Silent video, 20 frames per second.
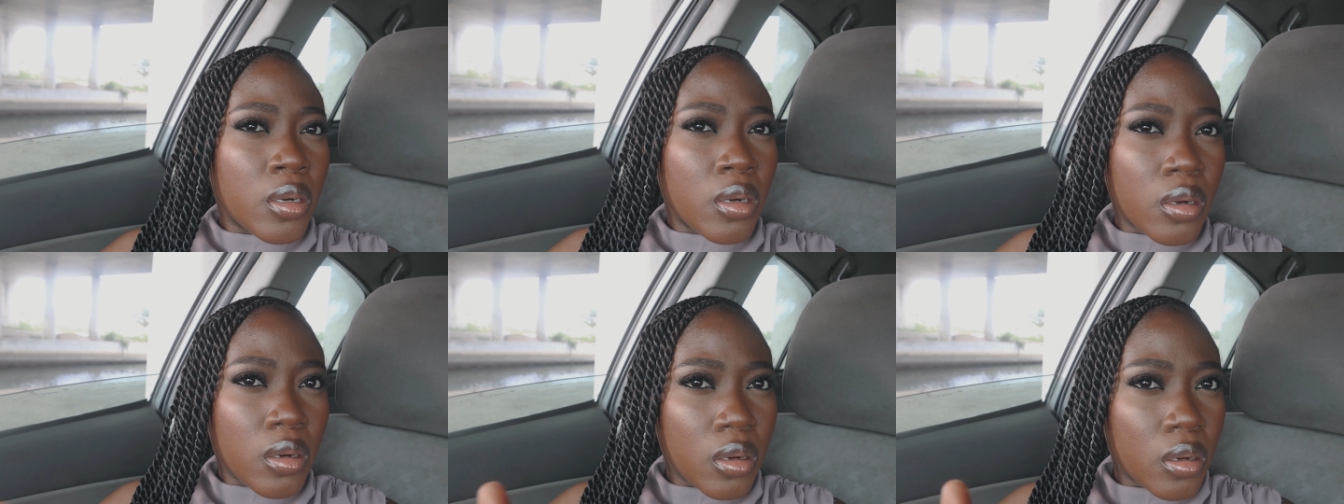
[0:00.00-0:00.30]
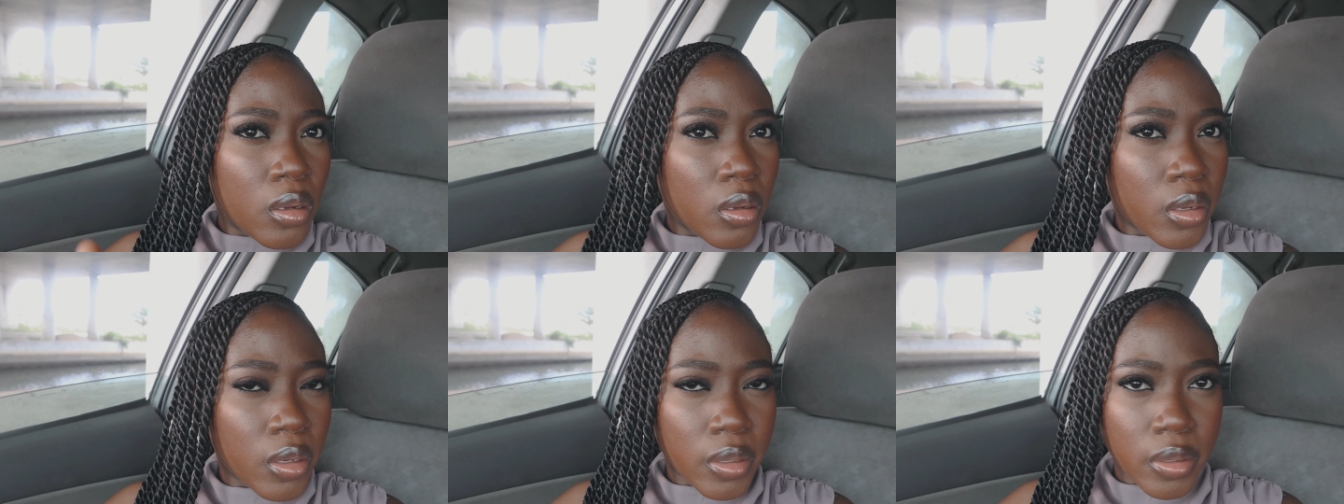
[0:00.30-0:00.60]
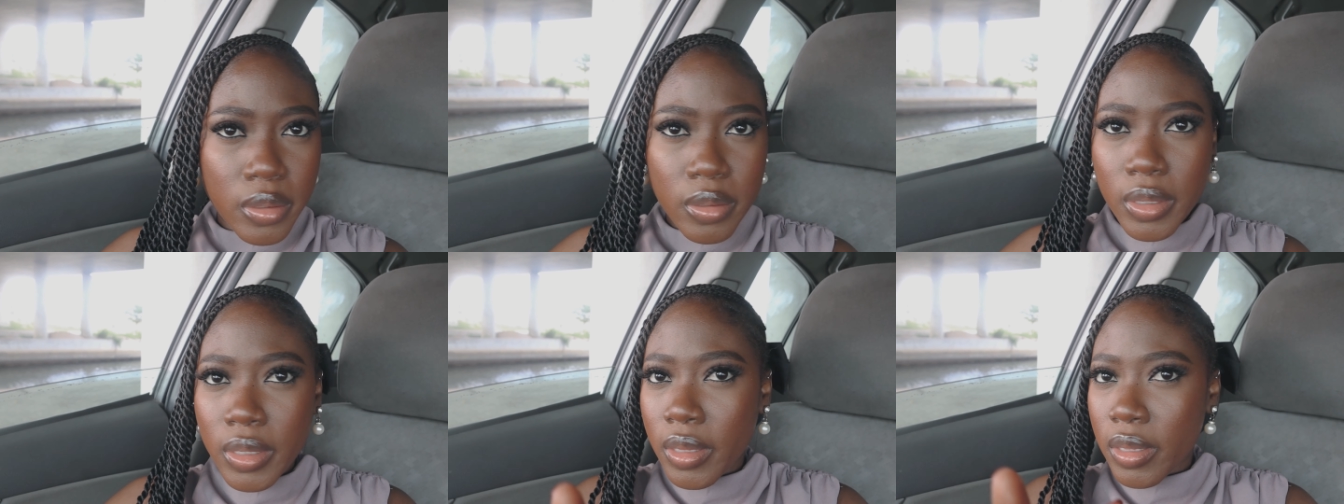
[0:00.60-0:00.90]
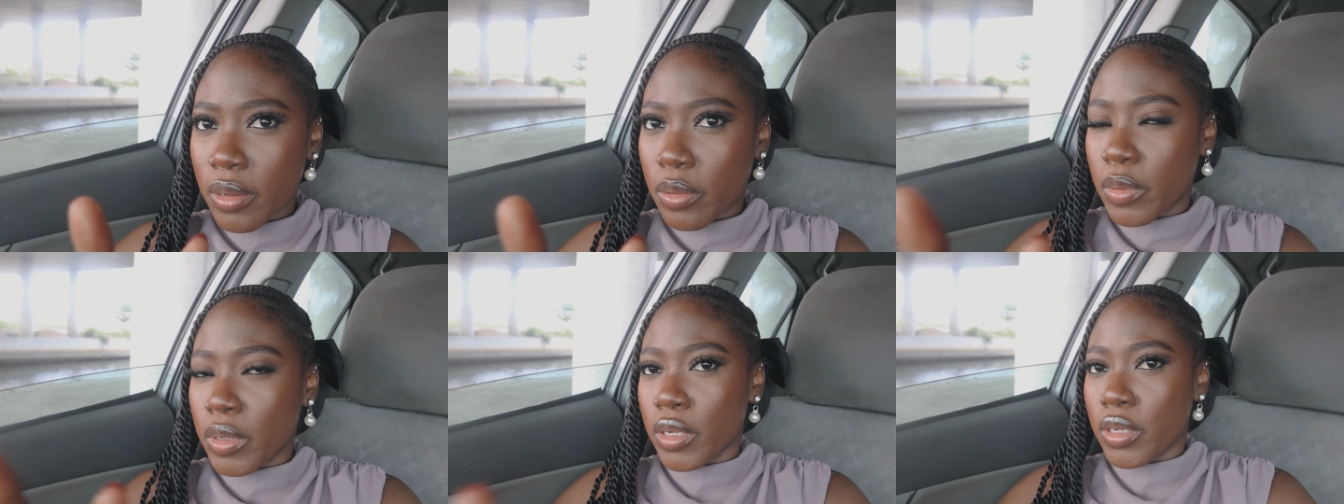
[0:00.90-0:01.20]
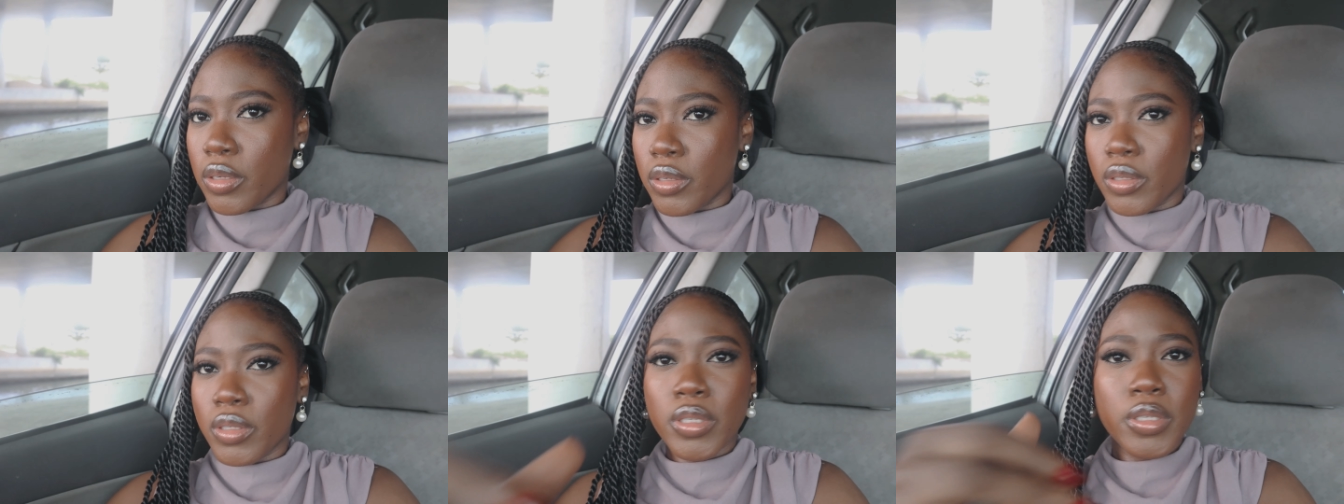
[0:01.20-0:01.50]
Uh, I think we're
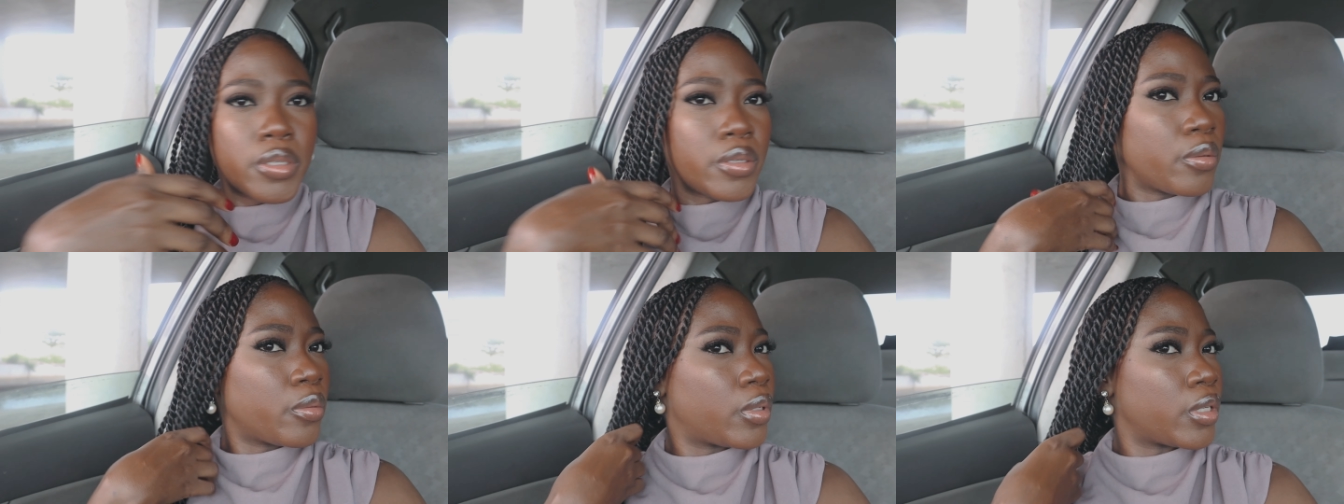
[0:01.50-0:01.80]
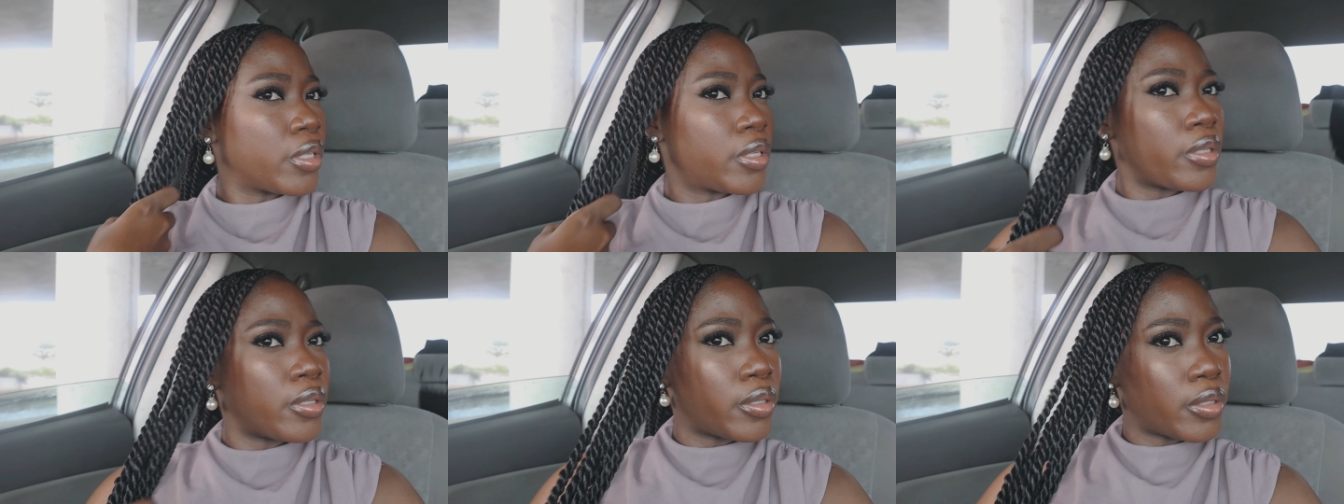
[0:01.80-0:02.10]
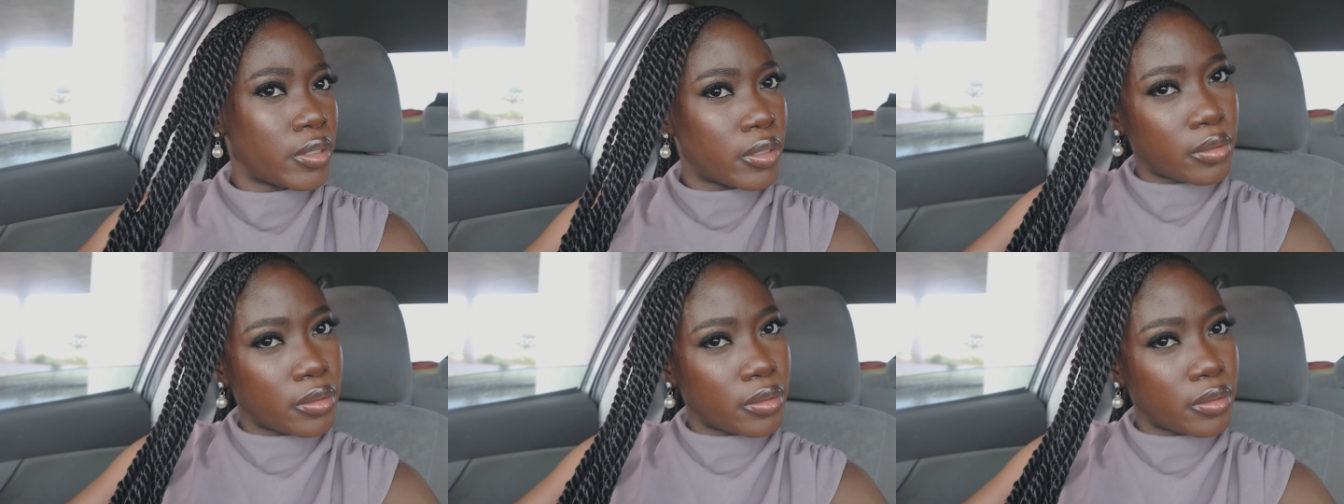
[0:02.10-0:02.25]
good. We're good.